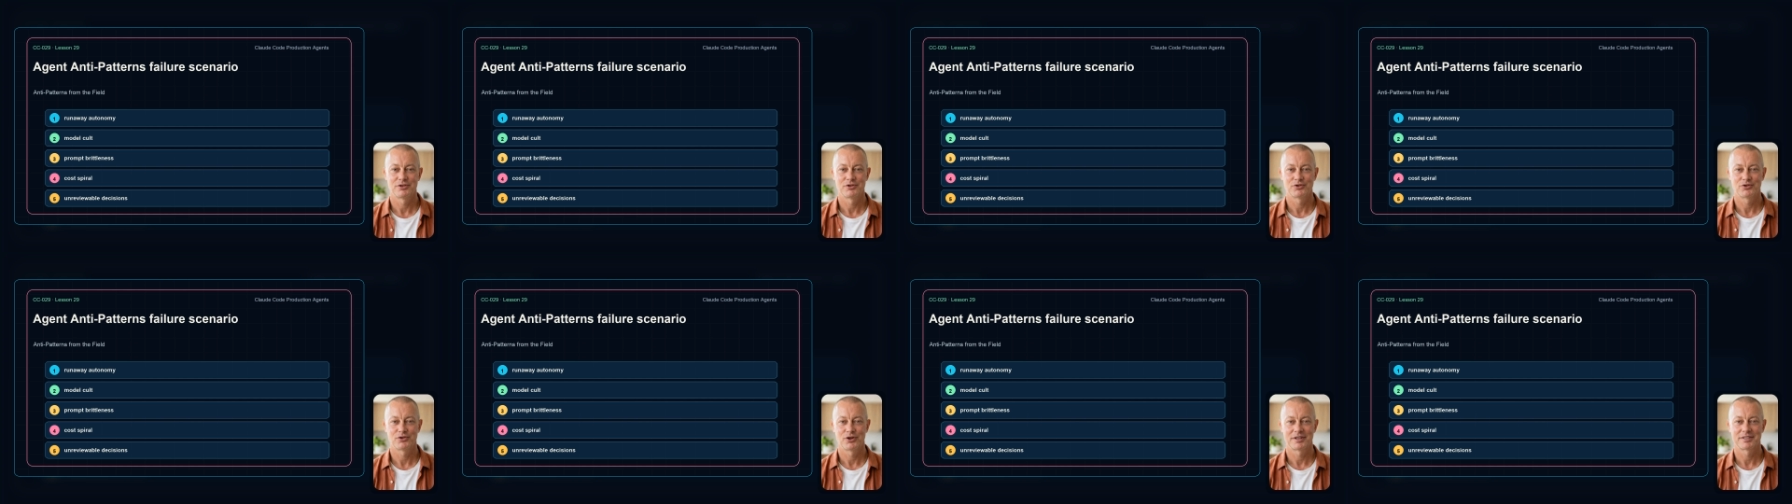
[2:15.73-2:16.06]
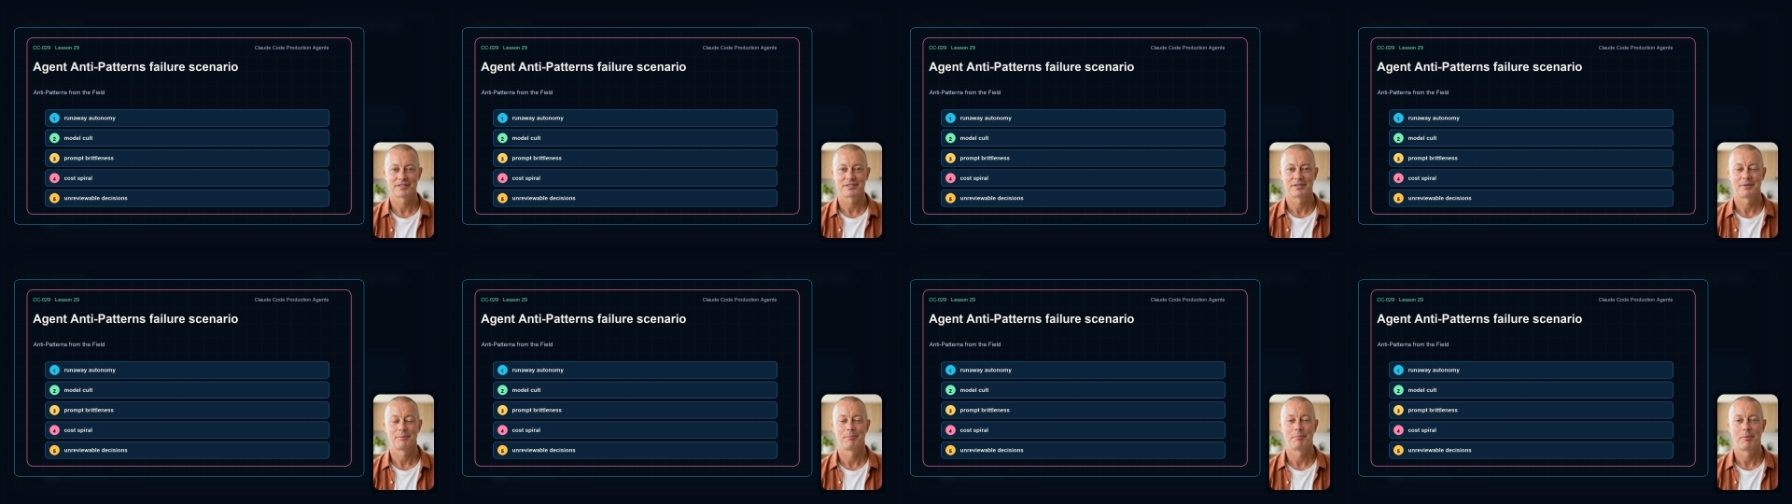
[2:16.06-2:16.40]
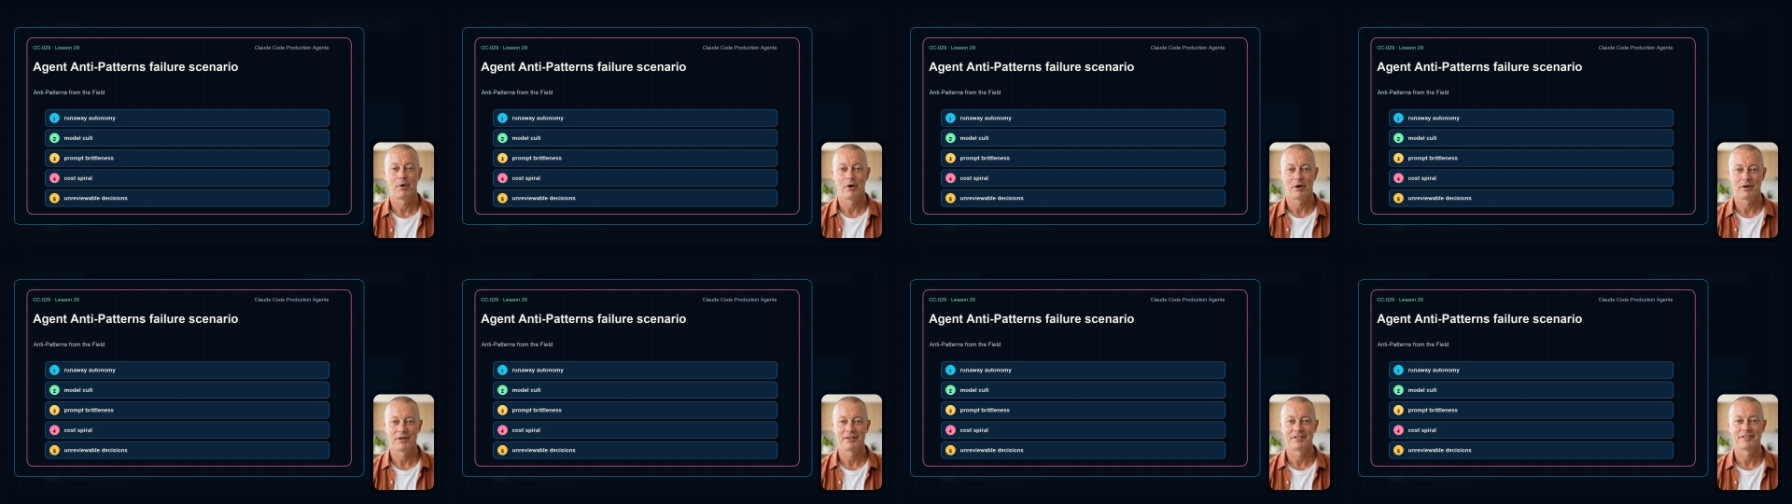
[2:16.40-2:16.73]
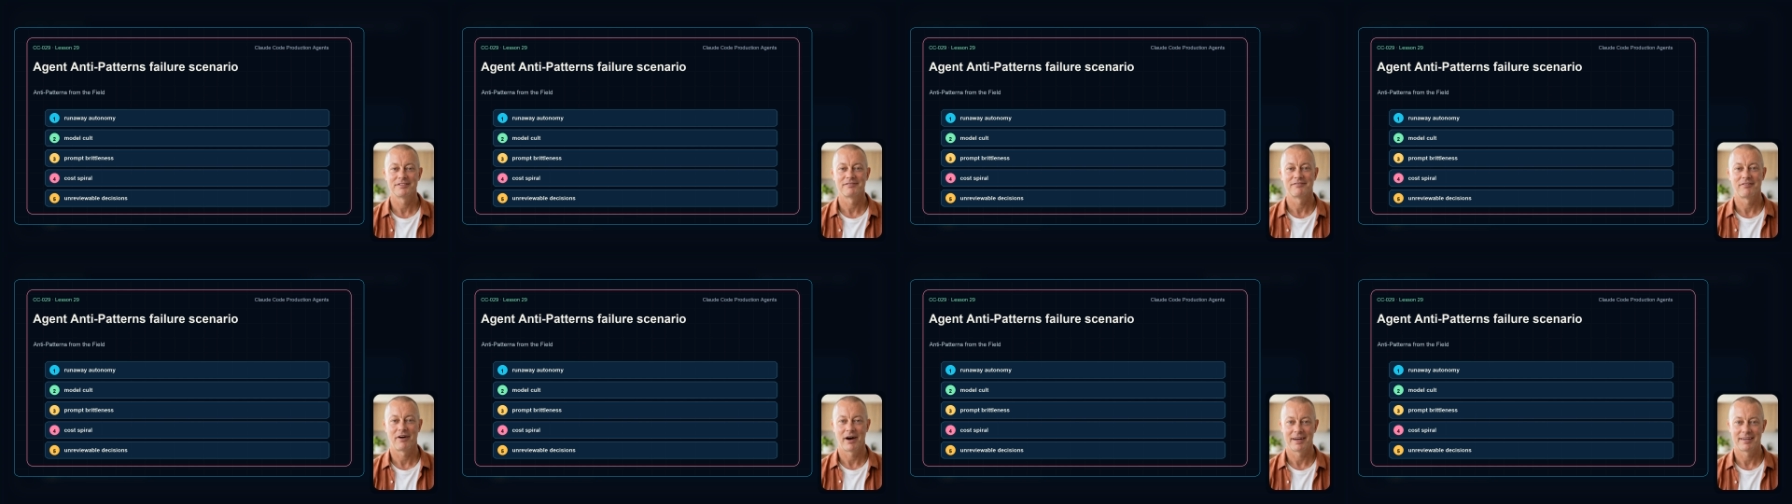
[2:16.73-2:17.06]
trust a
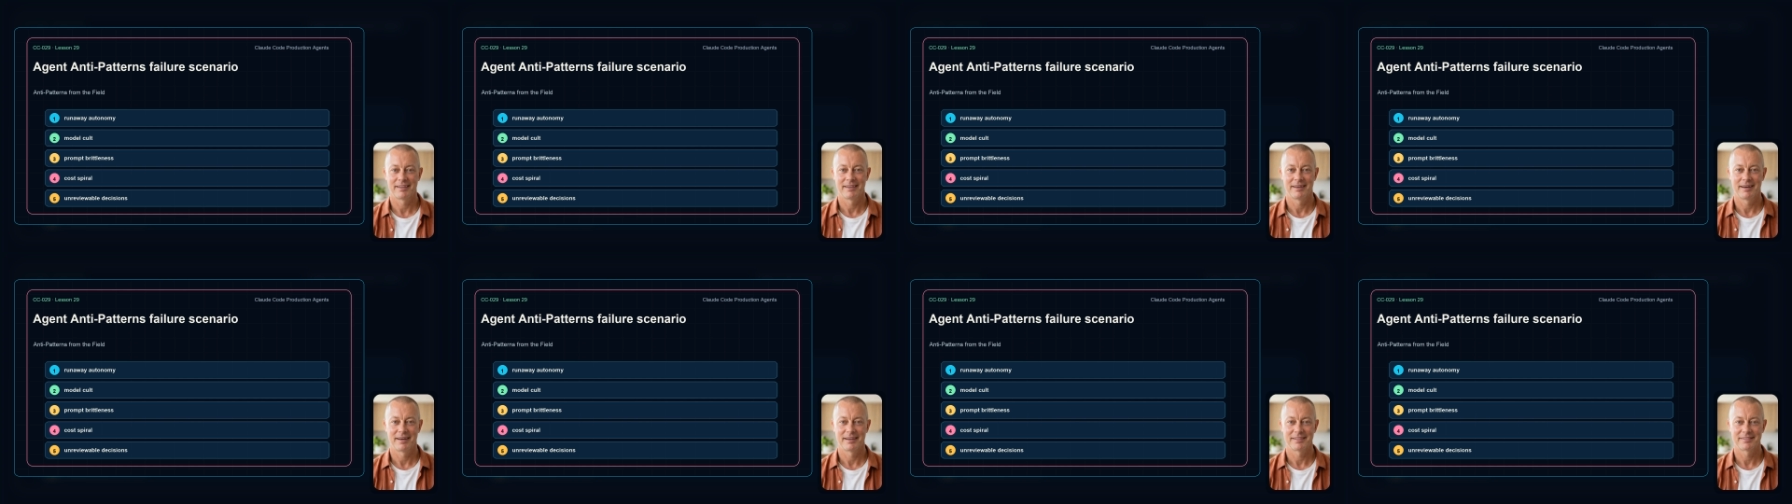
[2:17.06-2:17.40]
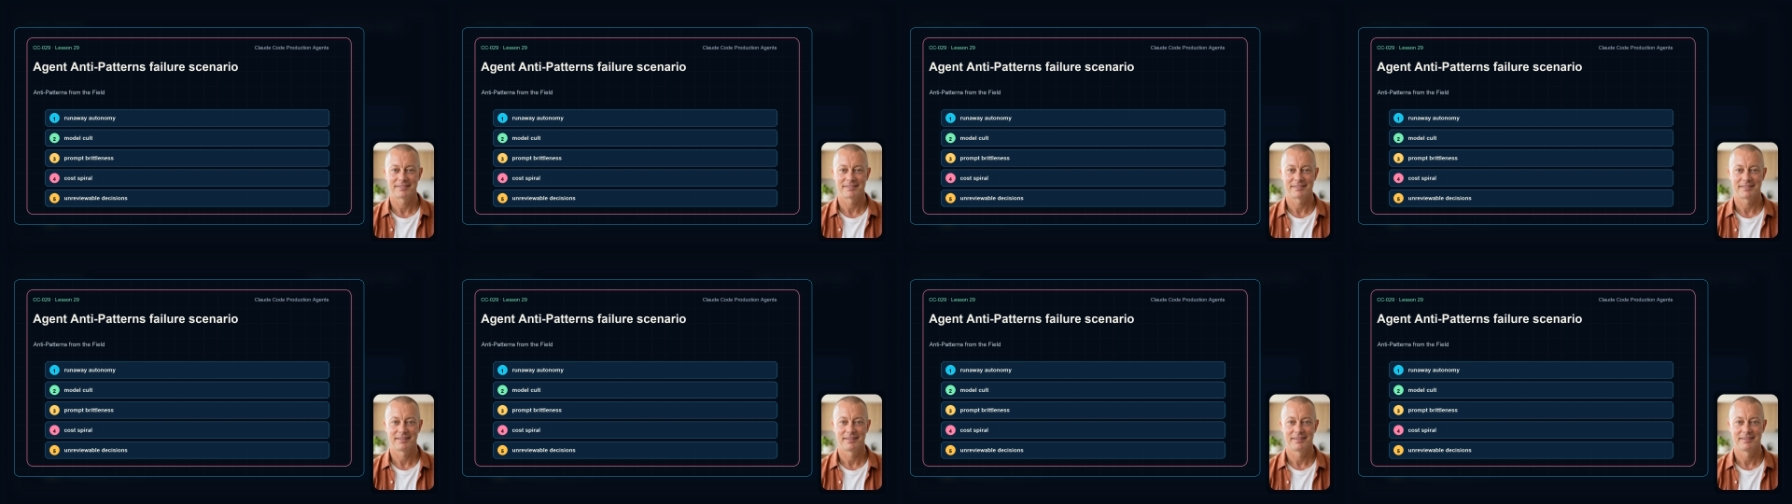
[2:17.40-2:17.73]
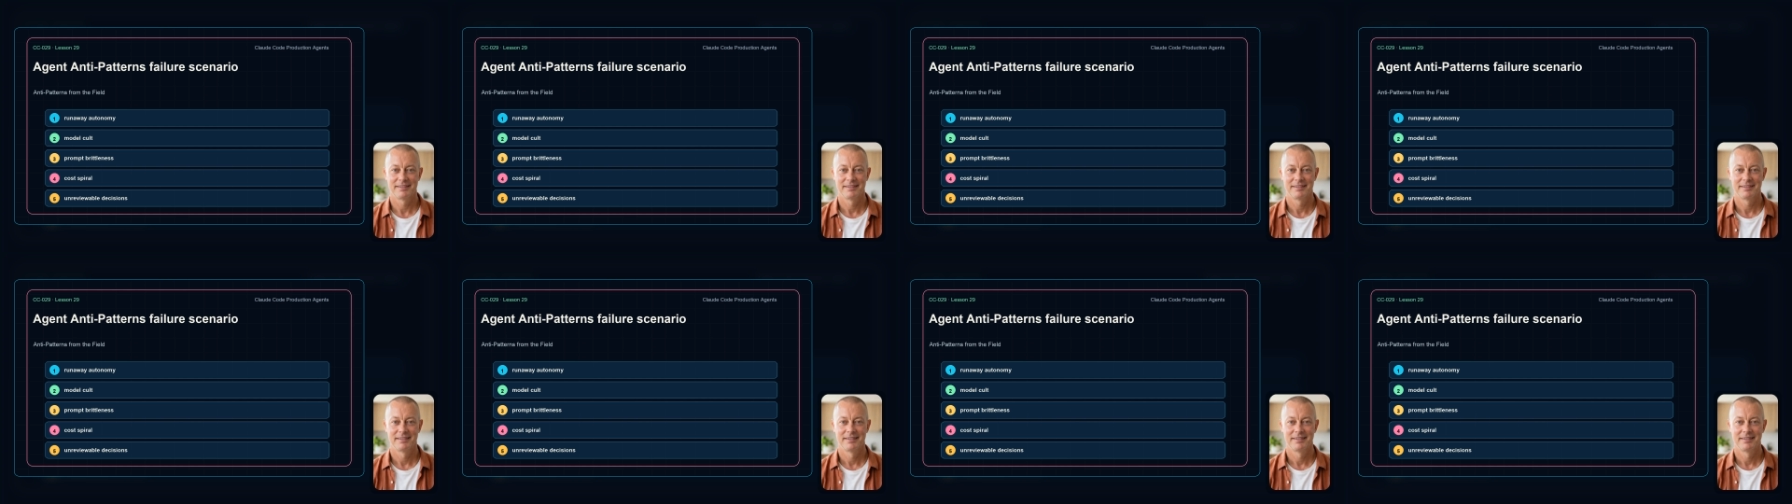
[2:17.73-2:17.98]
polished final answer.